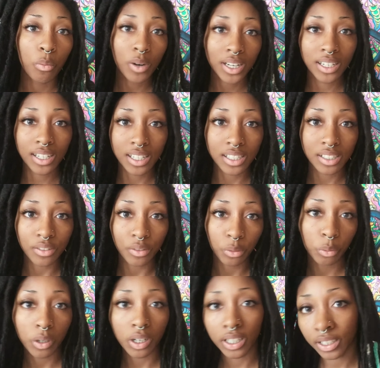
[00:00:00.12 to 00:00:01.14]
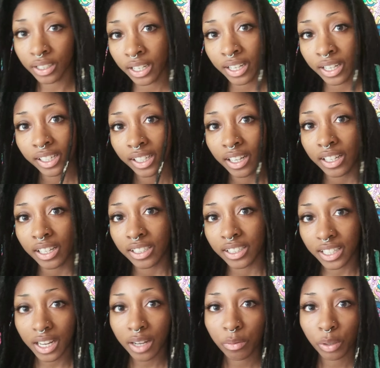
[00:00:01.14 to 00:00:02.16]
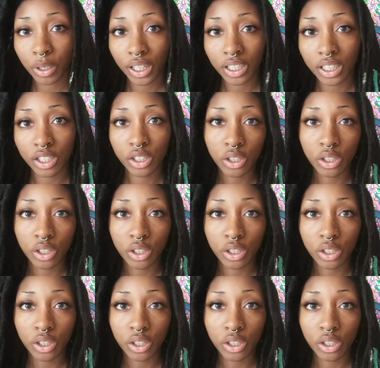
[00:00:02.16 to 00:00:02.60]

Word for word: what it is, everyone. Today we're going to